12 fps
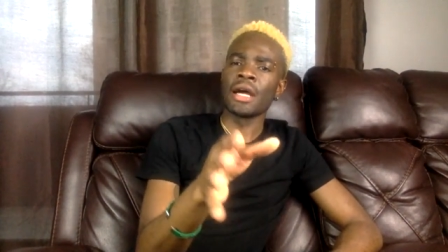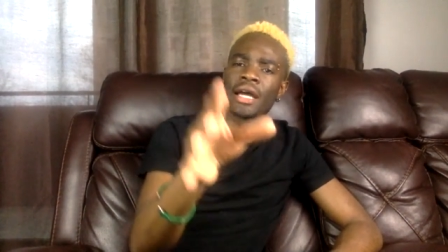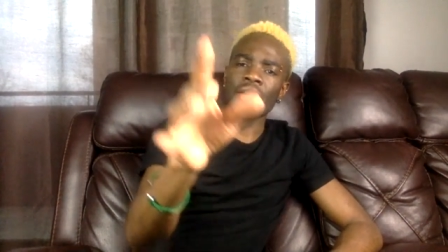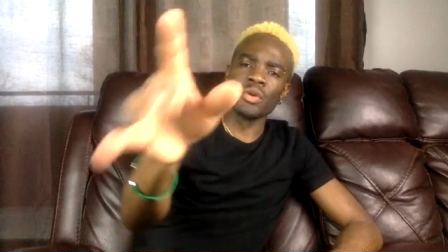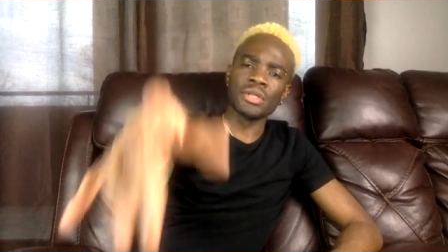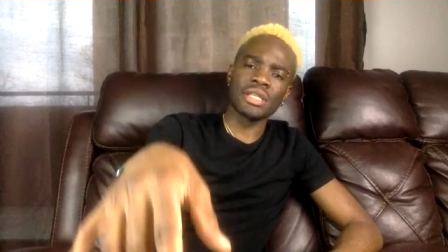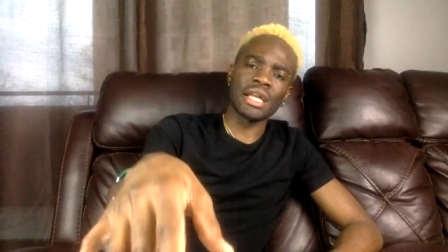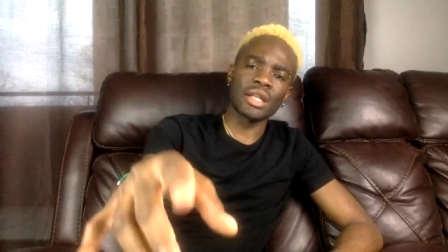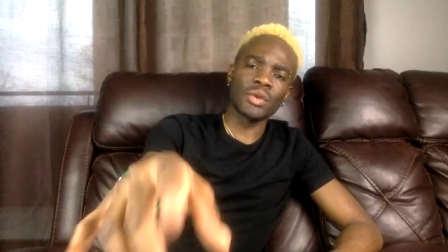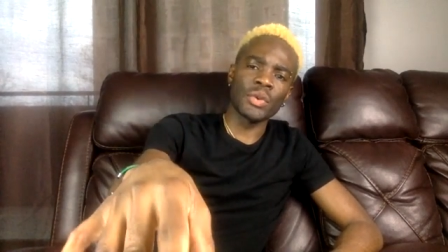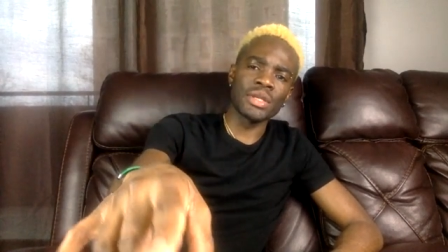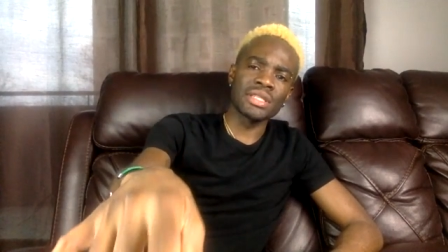I don't see
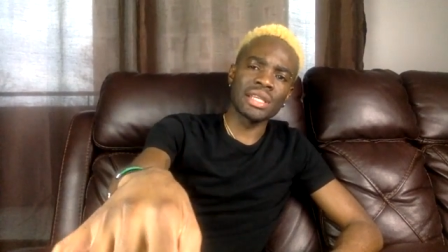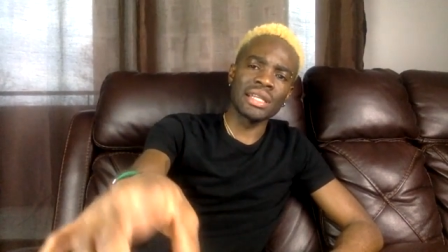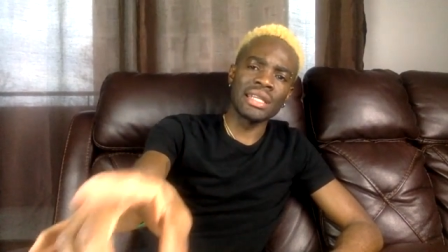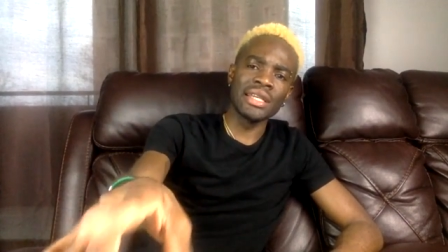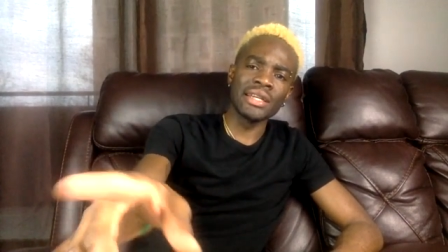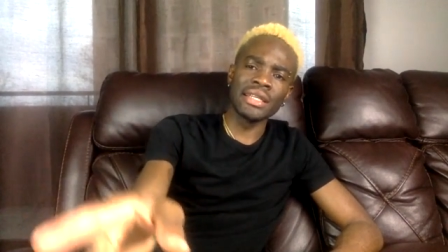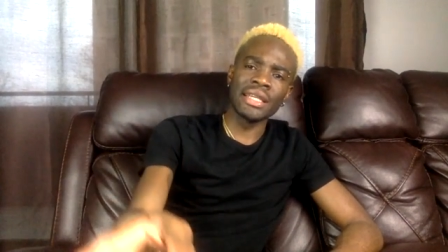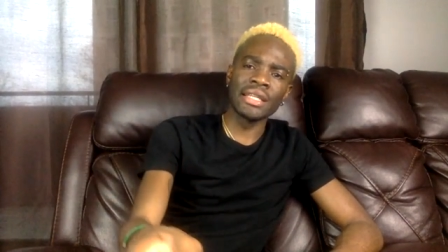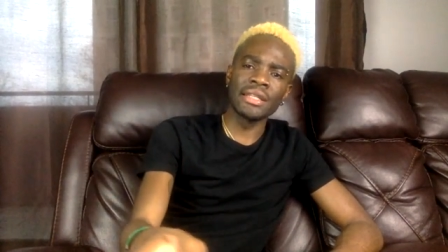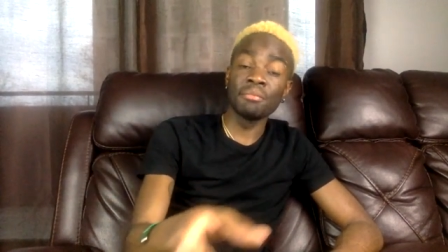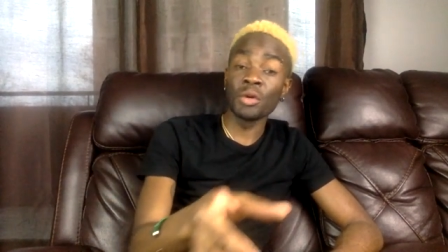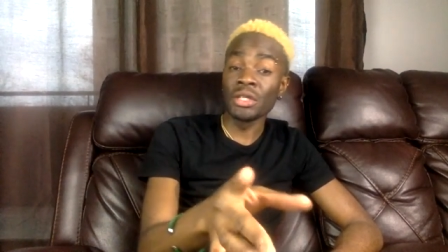that question here
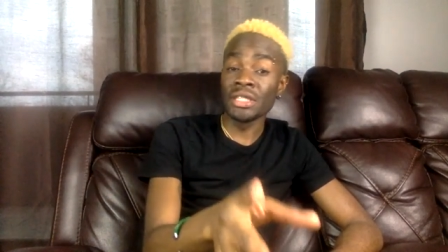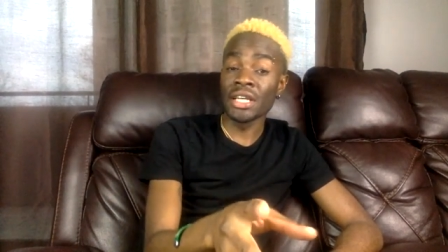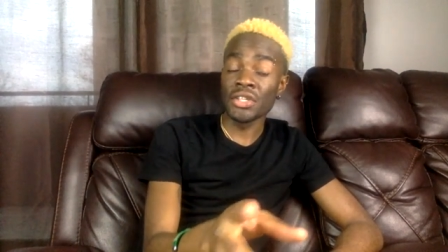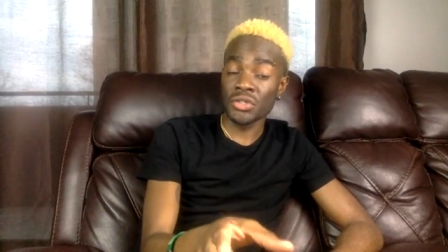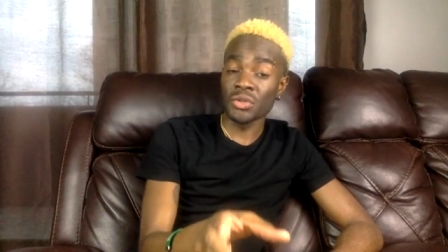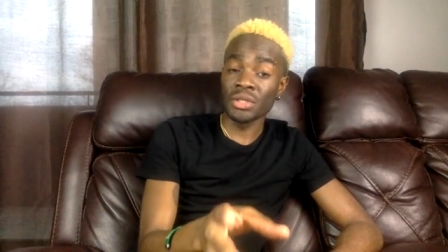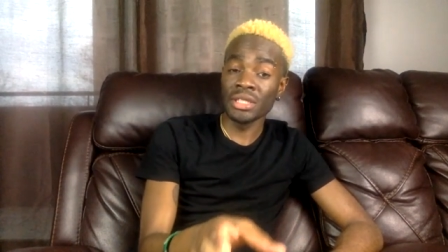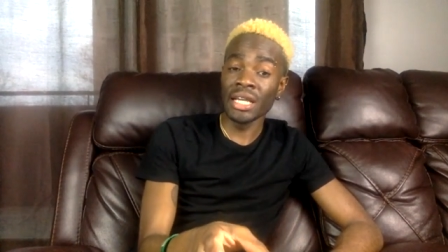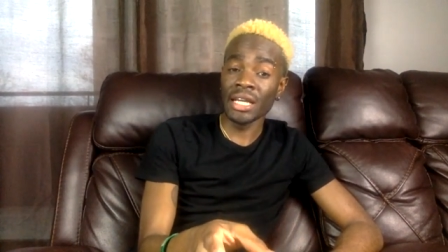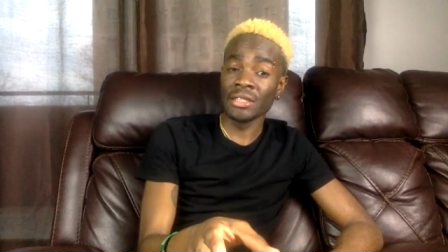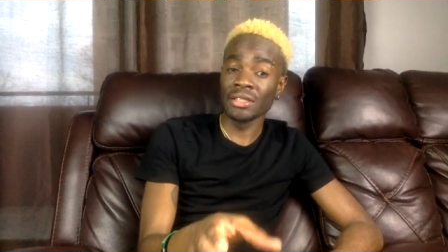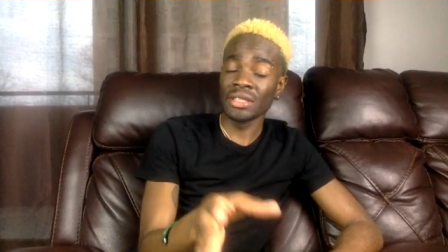yet, but yes, you
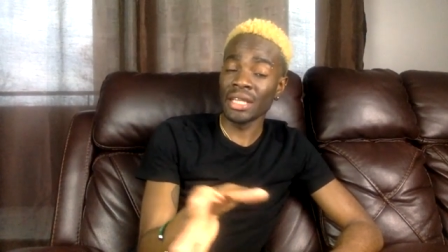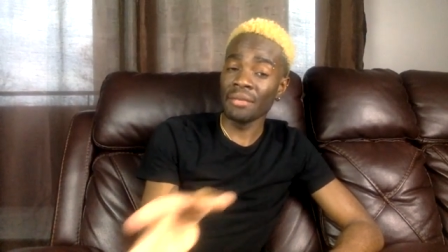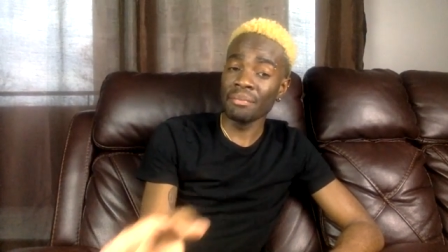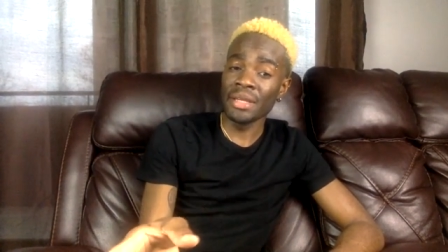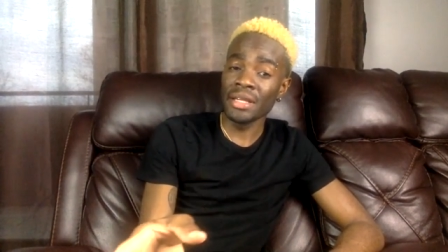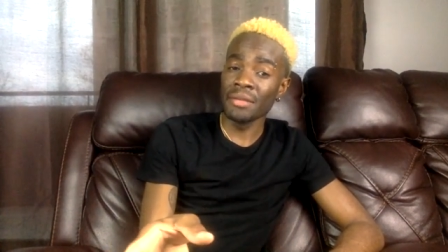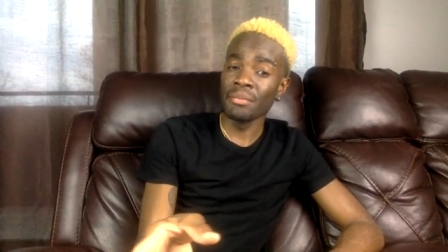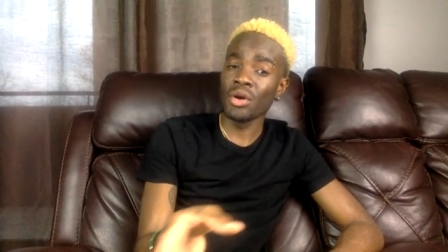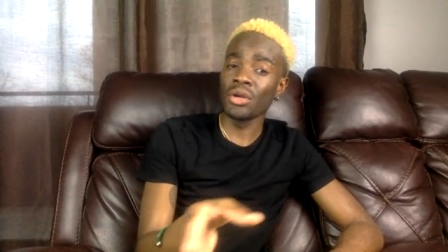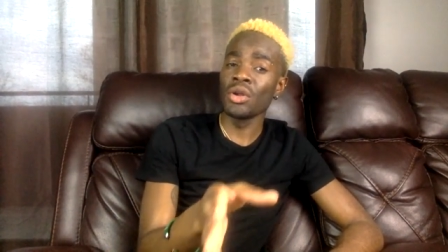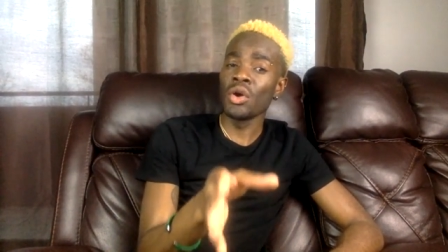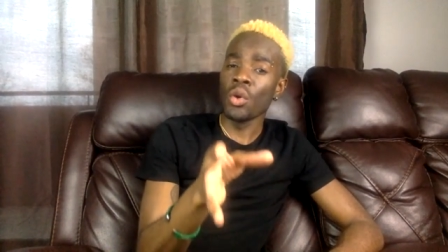can. You can beat the
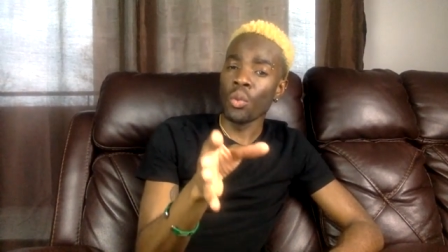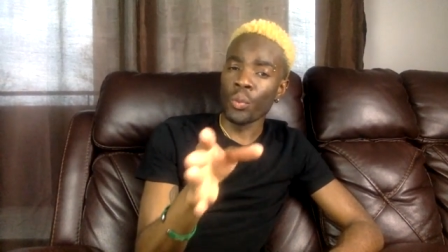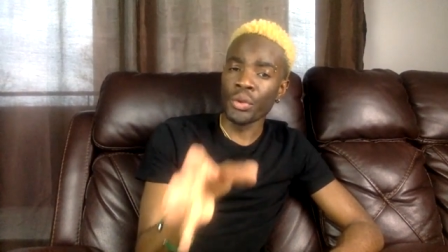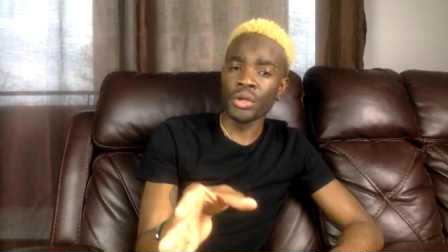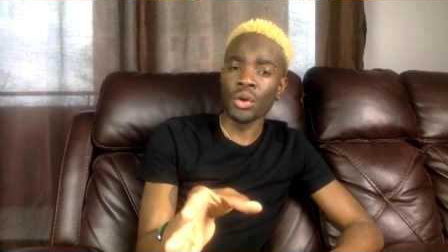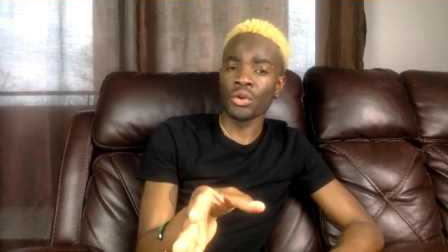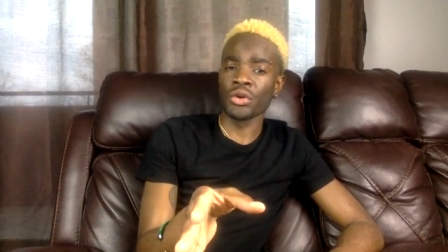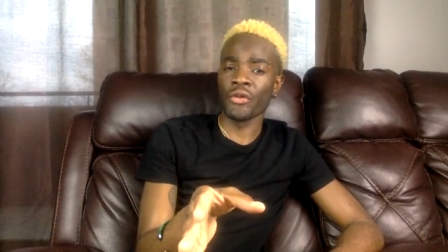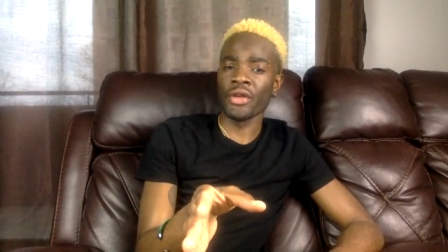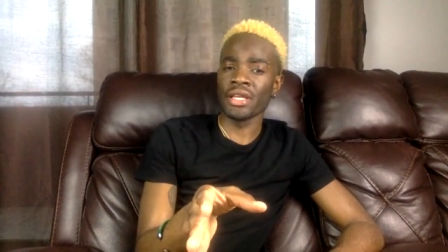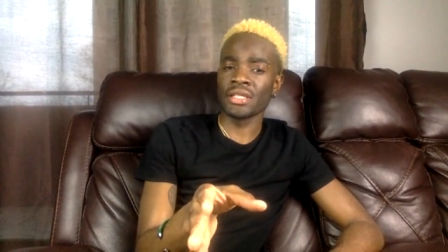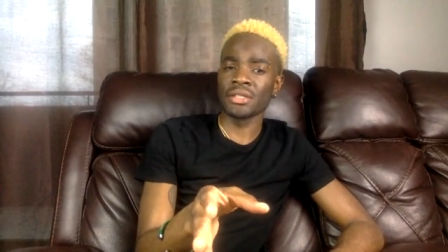bun without the
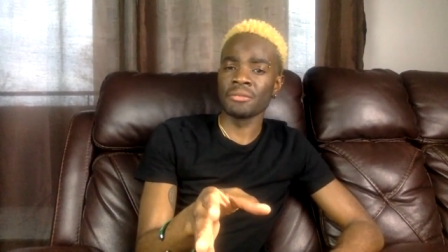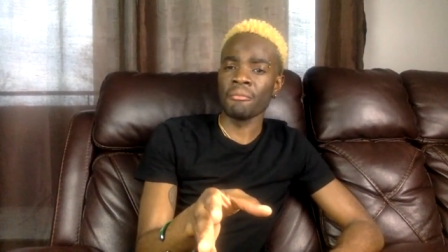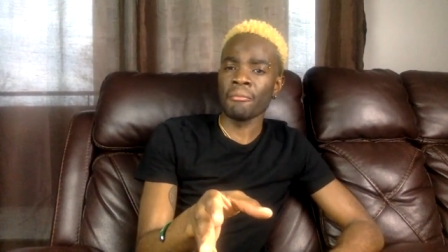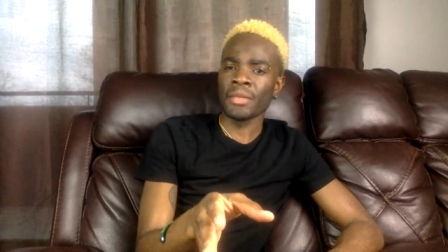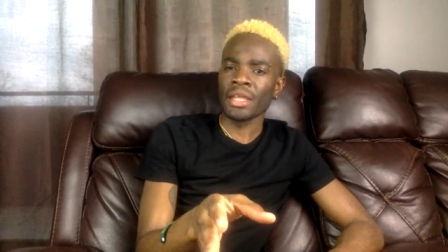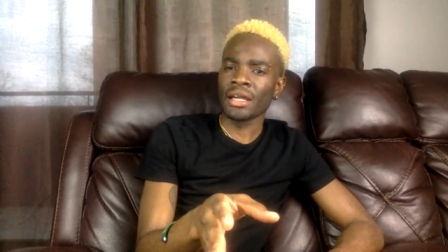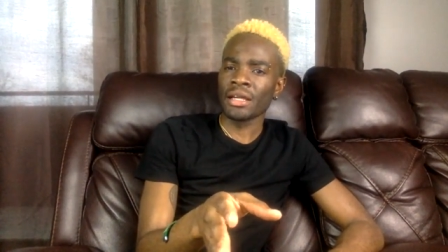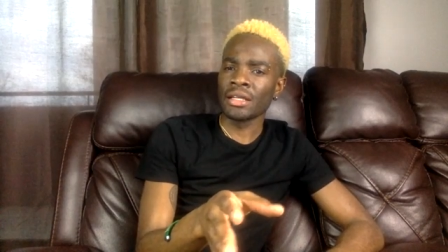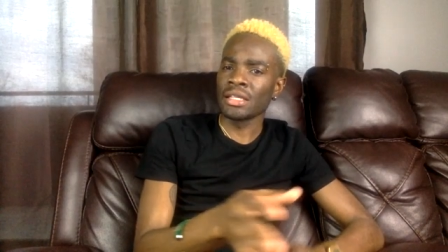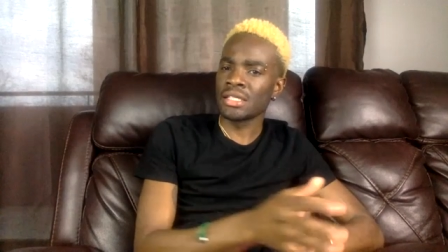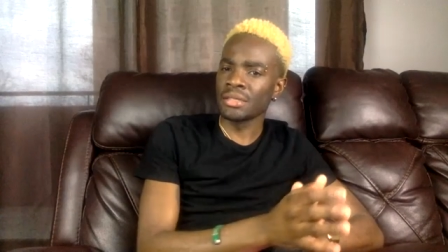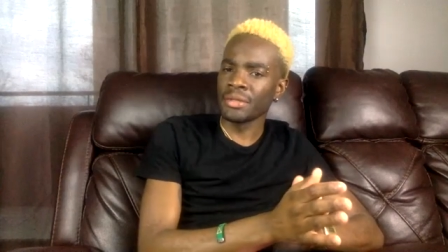raisin.
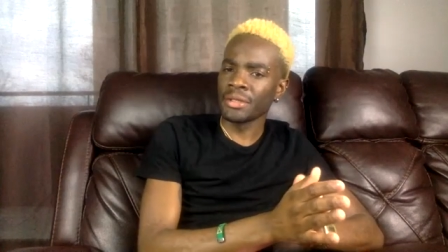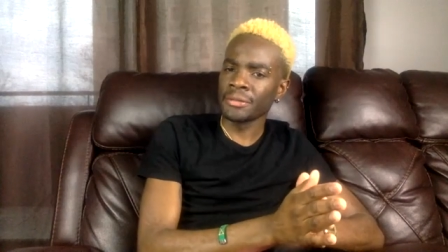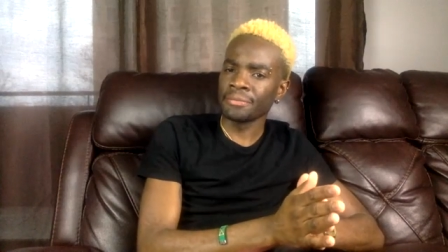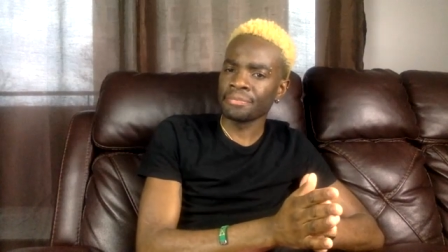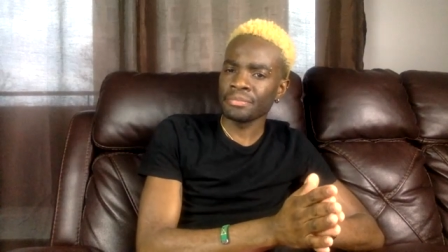You see me?